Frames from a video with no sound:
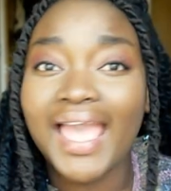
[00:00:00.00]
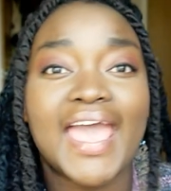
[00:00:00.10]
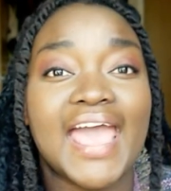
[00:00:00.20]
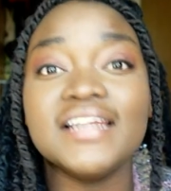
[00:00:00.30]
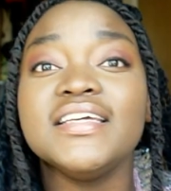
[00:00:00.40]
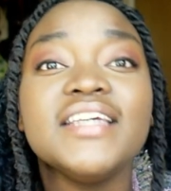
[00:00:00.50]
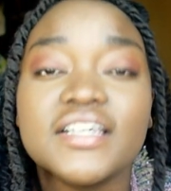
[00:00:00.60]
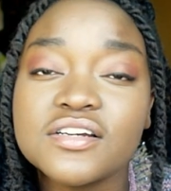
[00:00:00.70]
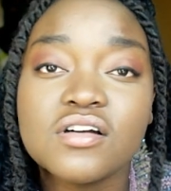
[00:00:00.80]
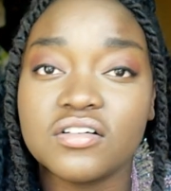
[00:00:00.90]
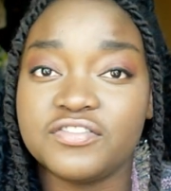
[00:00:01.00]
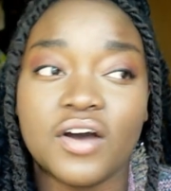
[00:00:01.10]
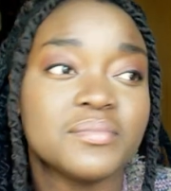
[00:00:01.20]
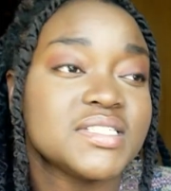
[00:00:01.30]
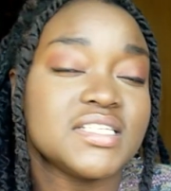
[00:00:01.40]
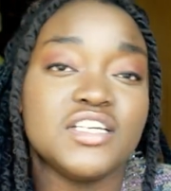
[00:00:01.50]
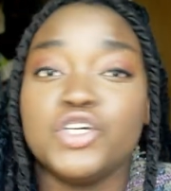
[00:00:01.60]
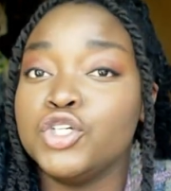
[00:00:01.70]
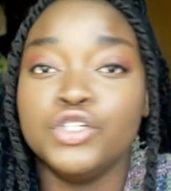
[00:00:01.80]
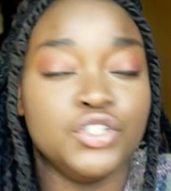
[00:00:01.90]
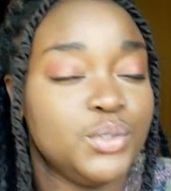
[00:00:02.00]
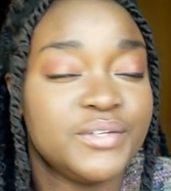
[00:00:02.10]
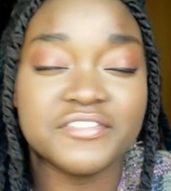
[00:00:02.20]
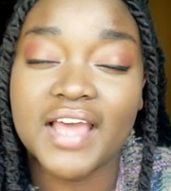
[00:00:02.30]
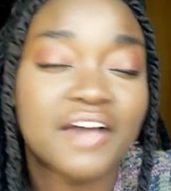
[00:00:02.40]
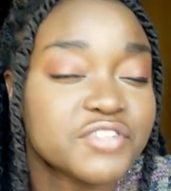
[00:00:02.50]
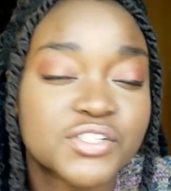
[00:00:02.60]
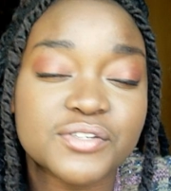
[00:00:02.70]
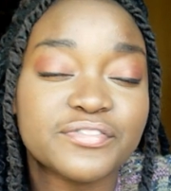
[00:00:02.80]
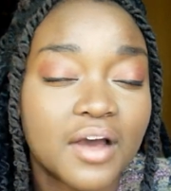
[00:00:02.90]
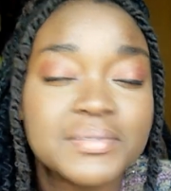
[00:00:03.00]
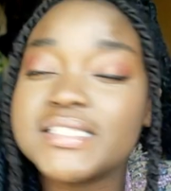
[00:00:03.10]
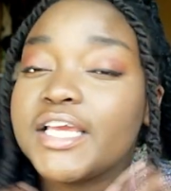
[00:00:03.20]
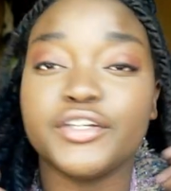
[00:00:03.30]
any year of pharmacy. Do you even have to do pharmacy?